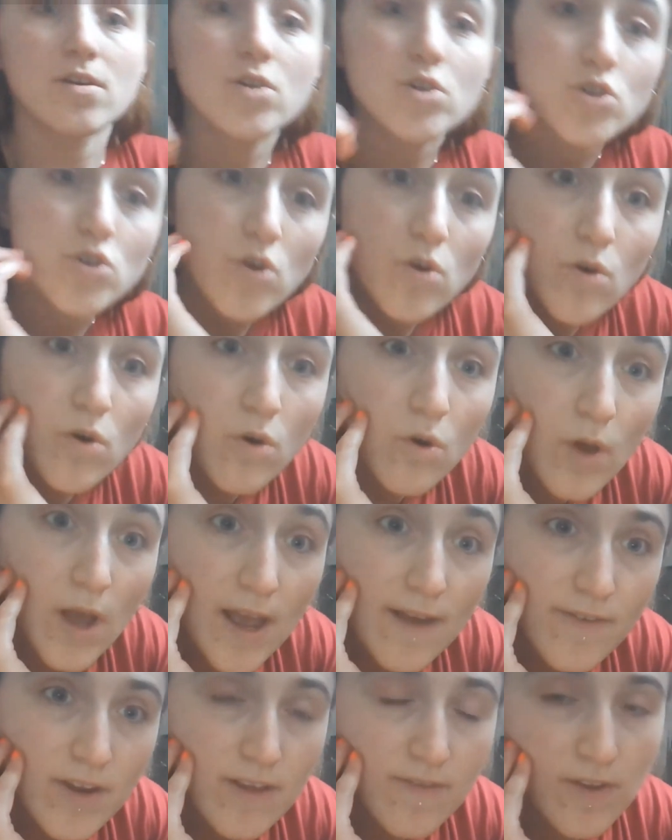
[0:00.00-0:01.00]
so
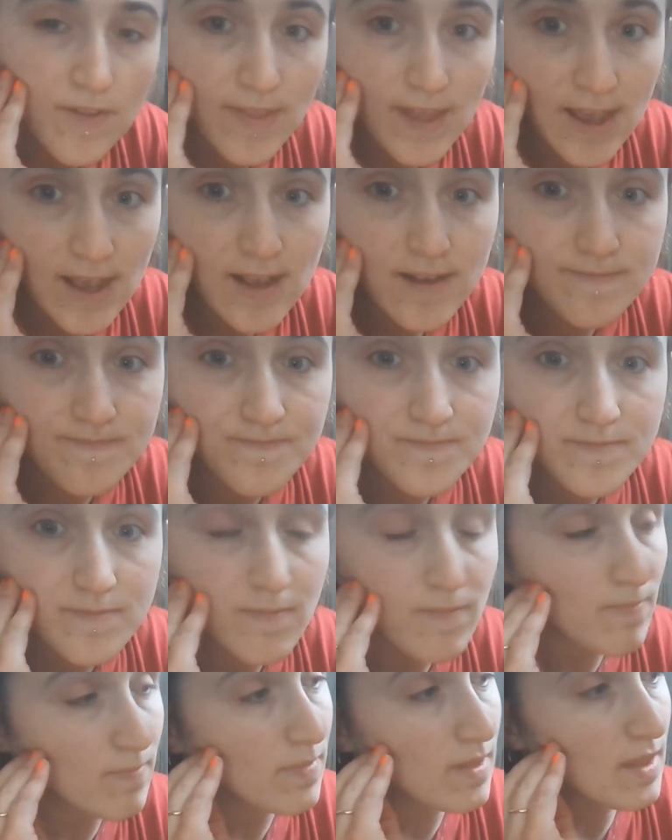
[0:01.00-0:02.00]
after you've done that,
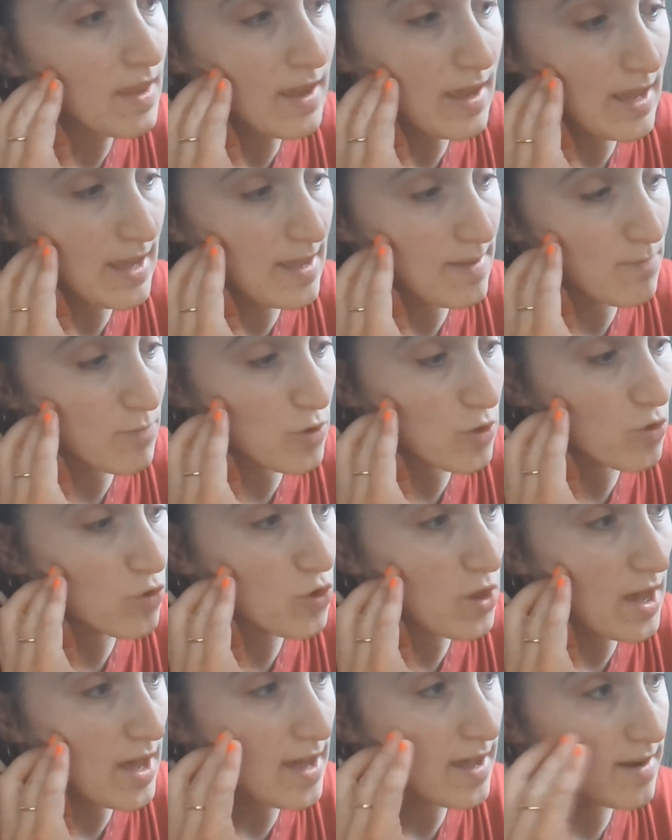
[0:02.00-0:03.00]
you
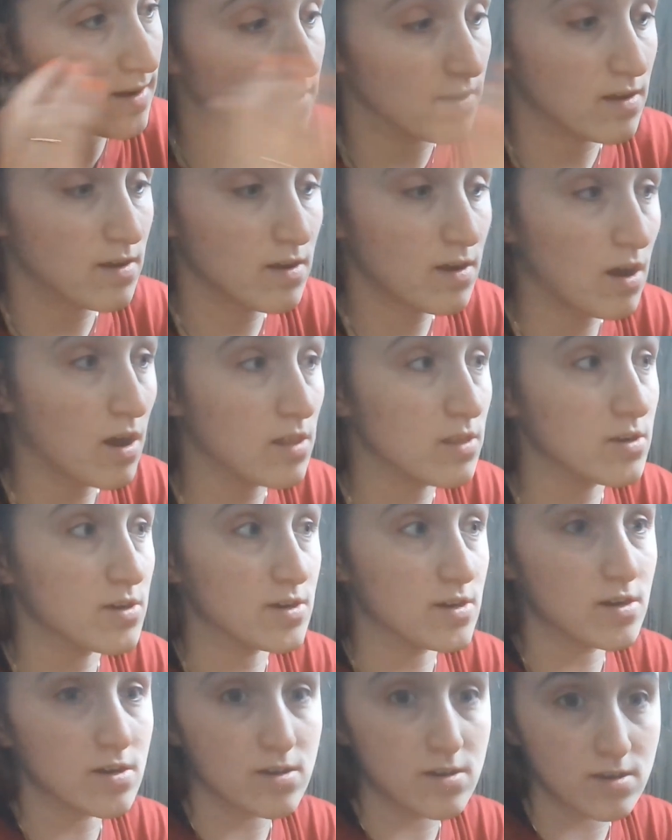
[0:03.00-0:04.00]
can
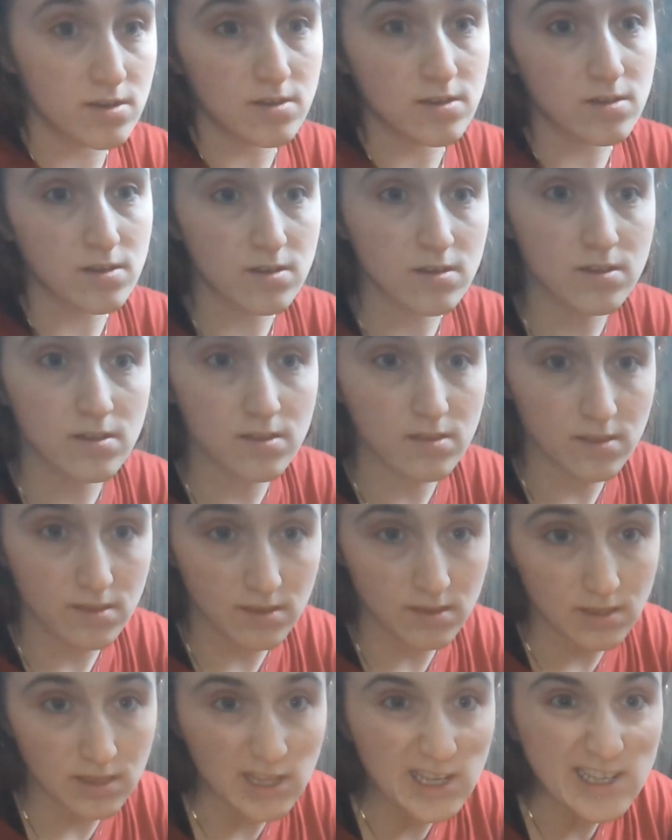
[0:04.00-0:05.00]
colour
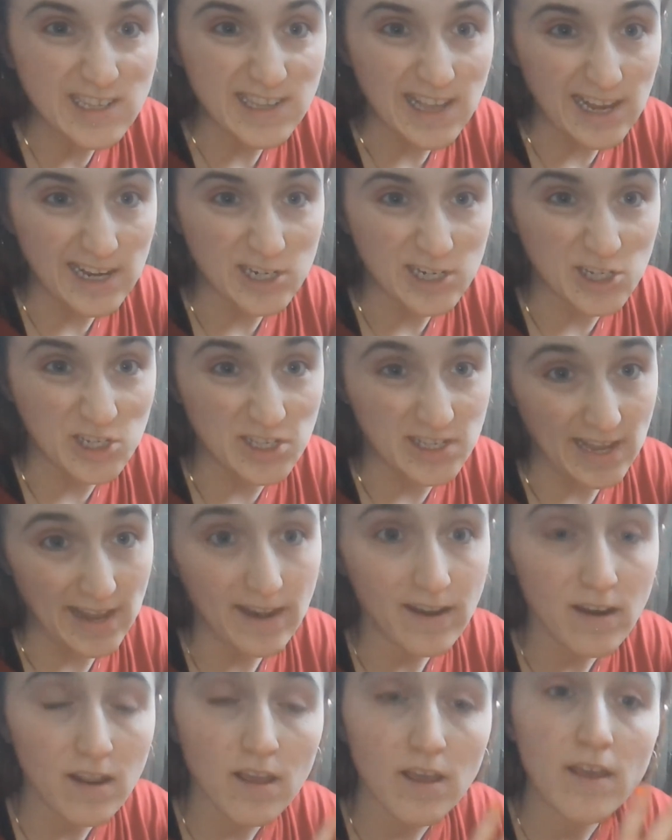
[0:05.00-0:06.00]
these sections in.
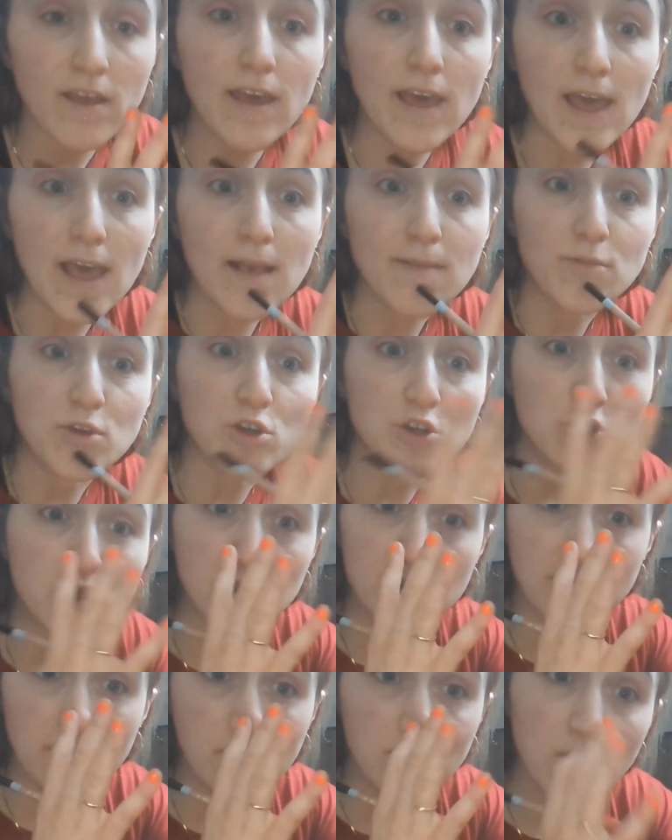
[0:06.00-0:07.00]
You can do
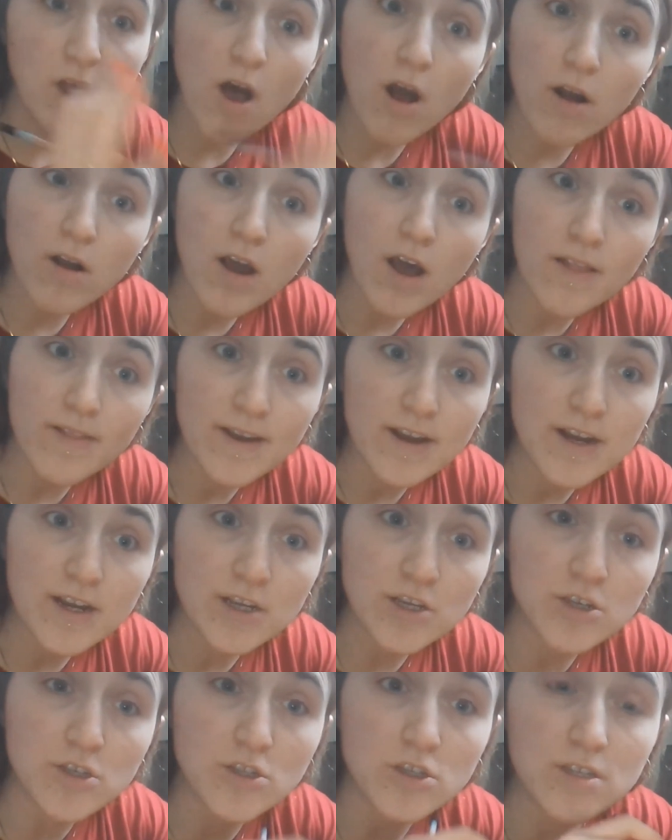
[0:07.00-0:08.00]
them a block colour, you
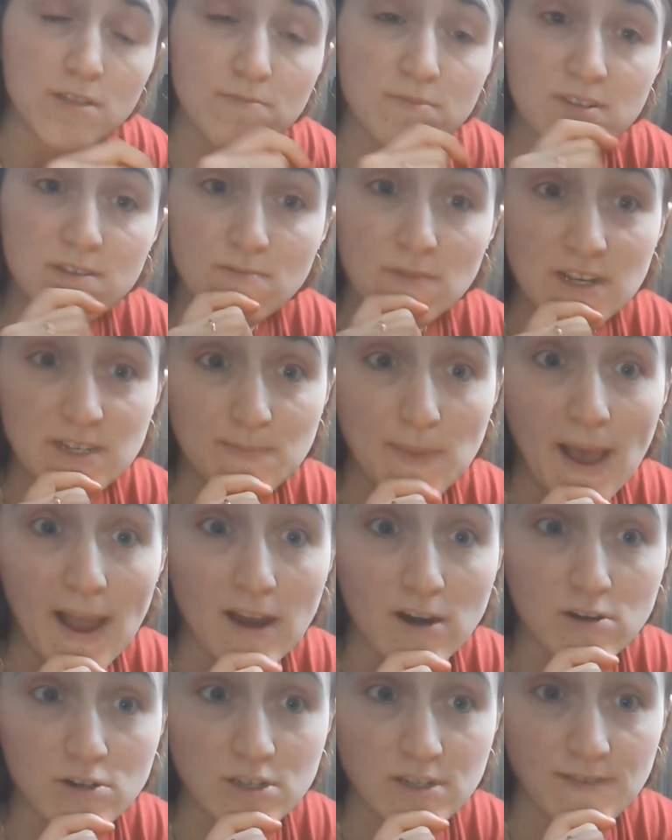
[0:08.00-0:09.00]
can do them some nice
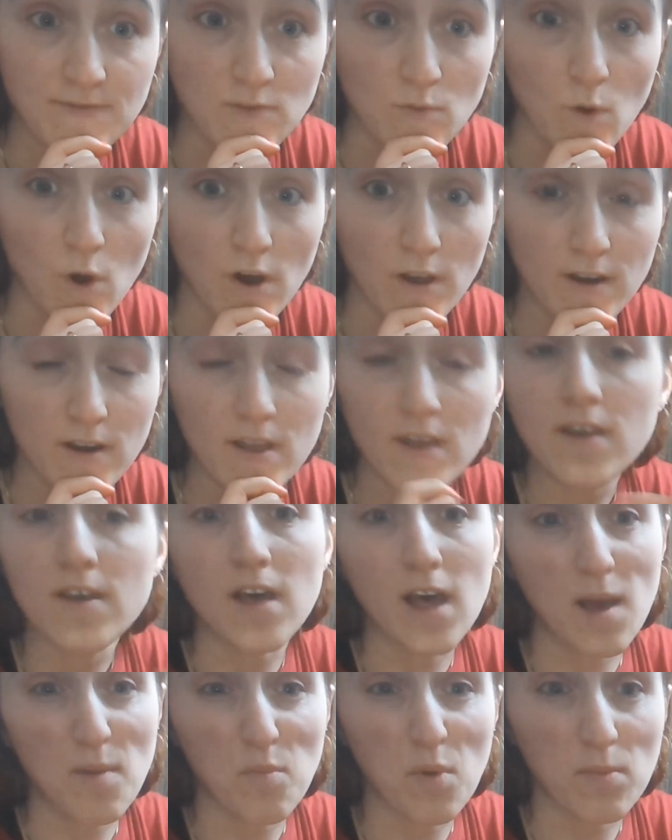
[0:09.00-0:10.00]
patterns if you want.
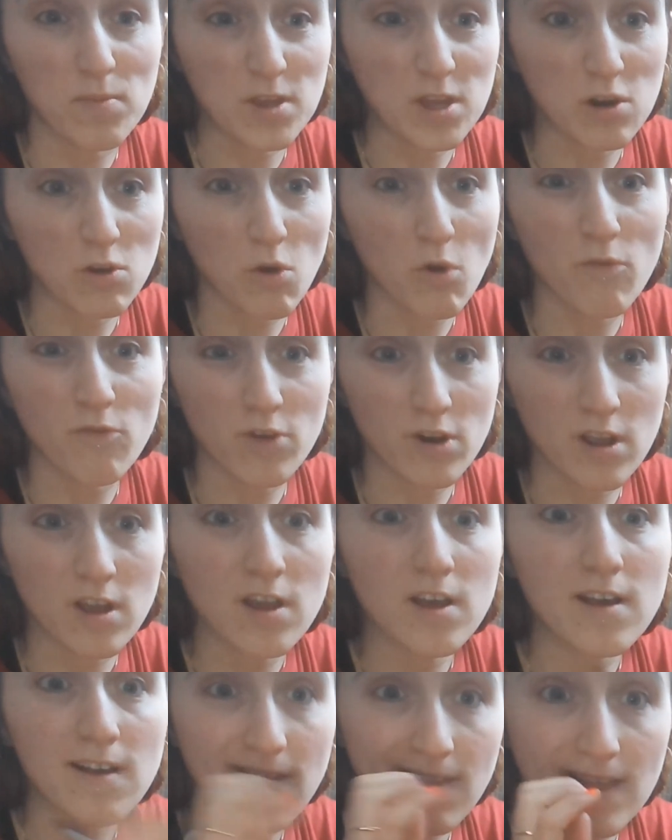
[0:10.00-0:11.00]
I'm probably going to go for a
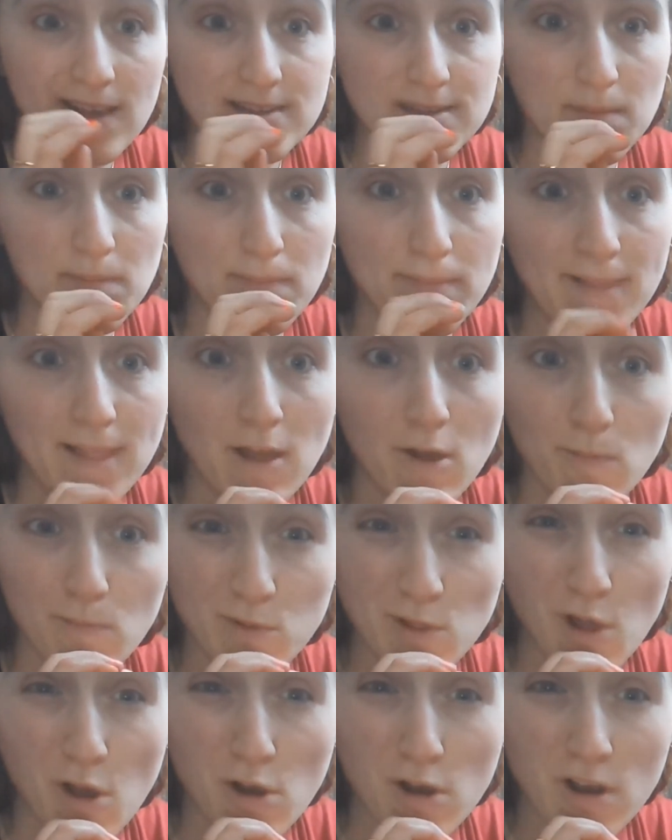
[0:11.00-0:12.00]
classic
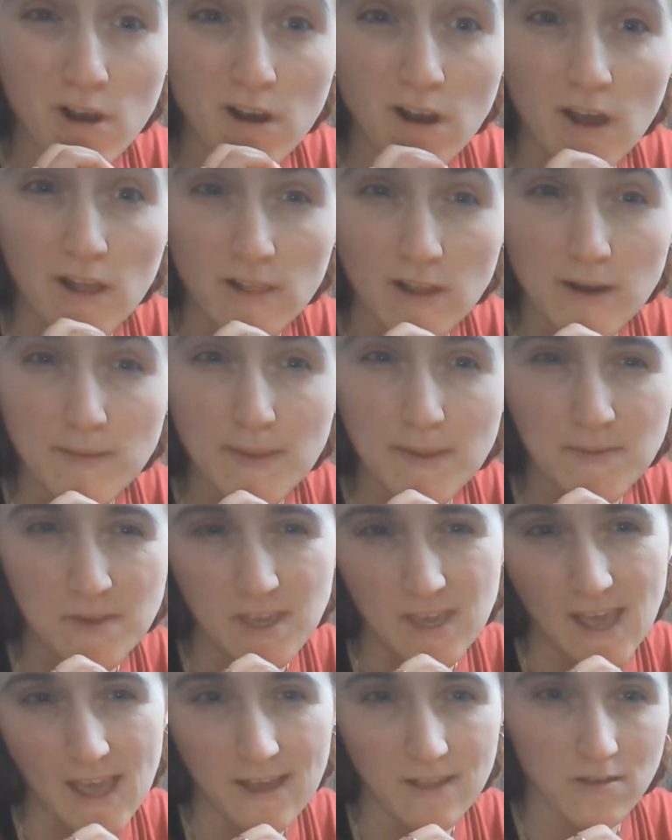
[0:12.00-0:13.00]
block colour, maybe
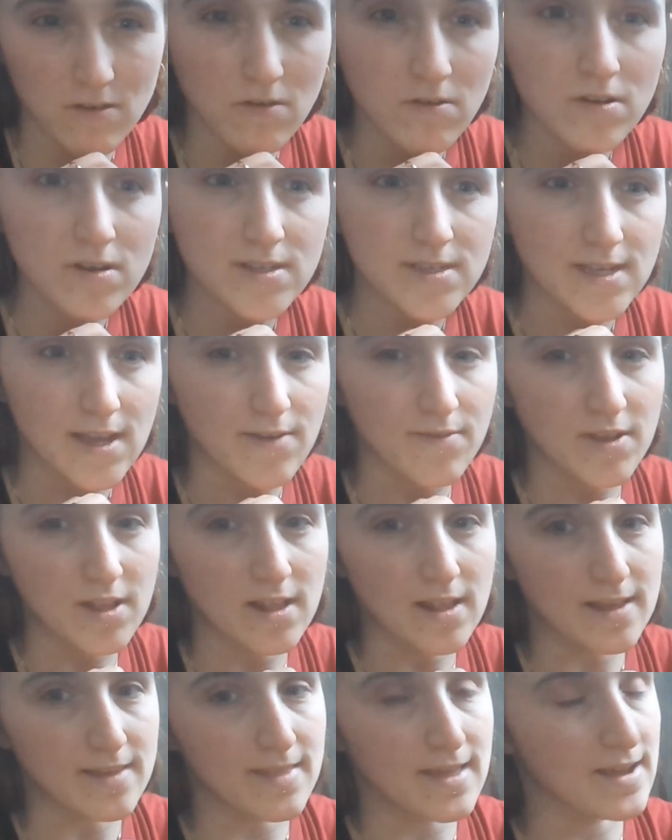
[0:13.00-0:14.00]
yellow, so I really
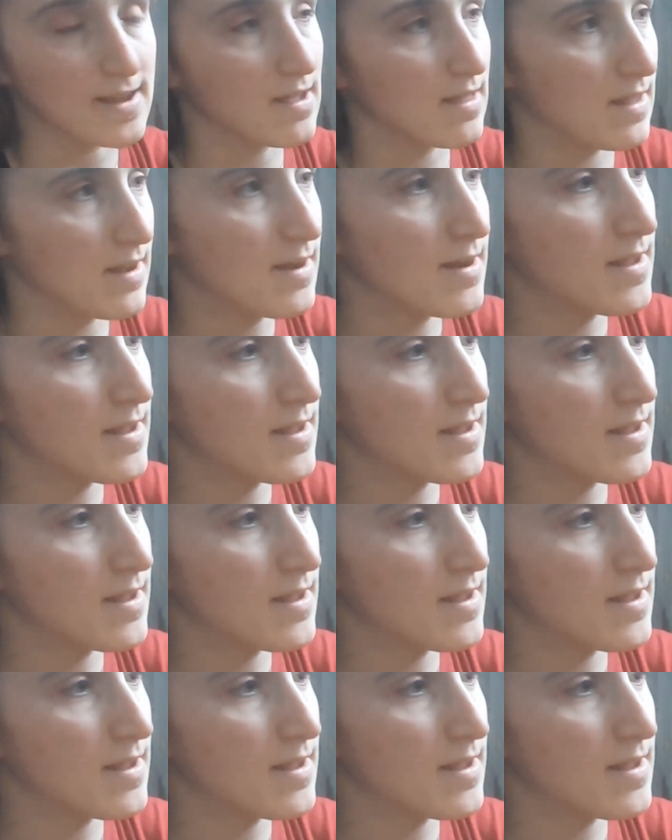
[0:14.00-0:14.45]
like that colour.